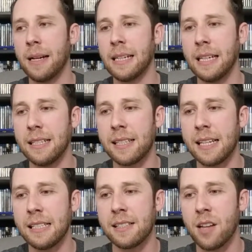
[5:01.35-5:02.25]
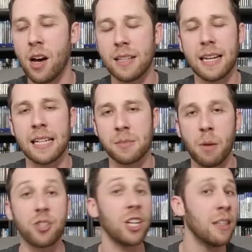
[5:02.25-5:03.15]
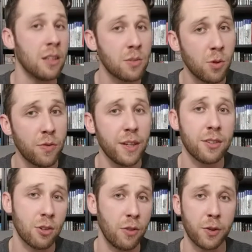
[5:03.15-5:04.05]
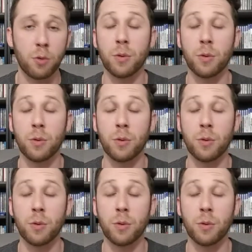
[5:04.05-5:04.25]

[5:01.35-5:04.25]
He's not as much in this movie, so if you're